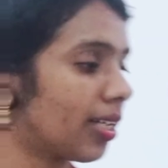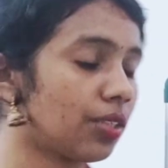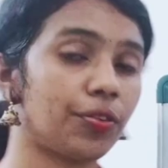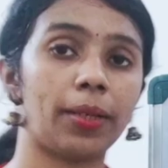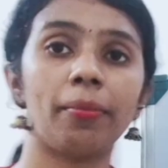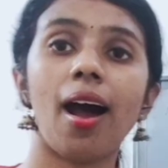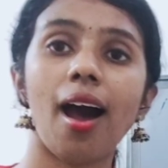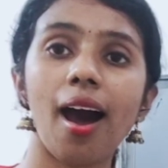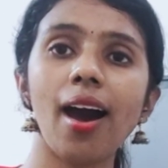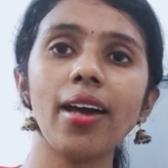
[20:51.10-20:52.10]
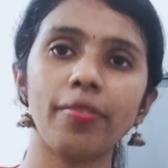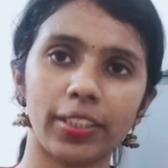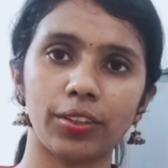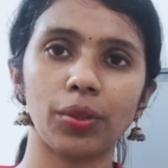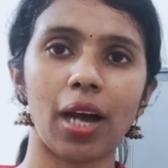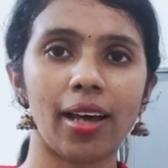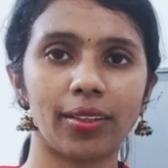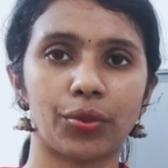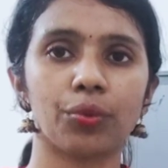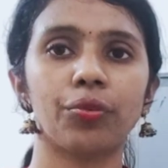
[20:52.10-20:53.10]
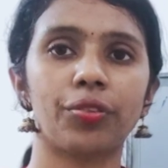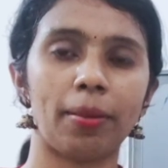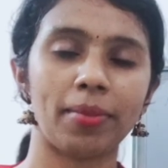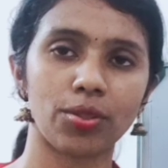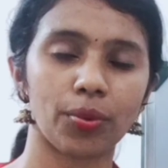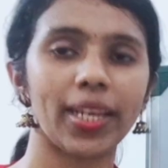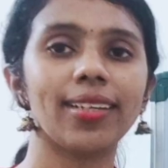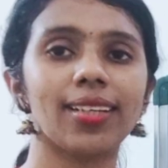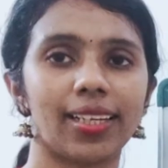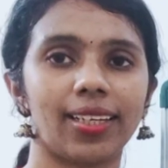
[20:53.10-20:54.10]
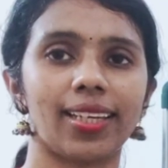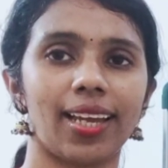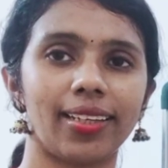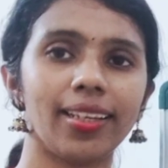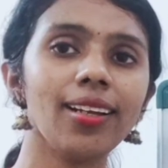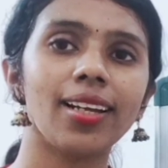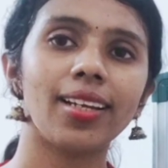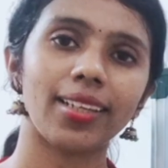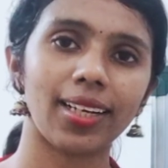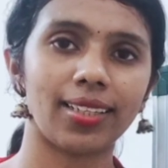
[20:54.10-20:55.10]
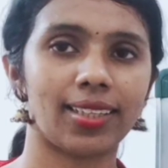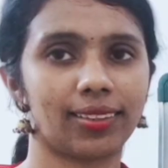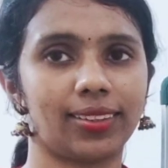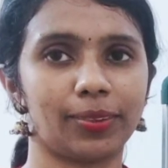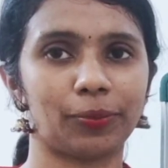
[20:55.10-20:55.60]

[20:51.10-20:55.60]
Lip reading: from R1 to R2 from a straight current carrying conductor.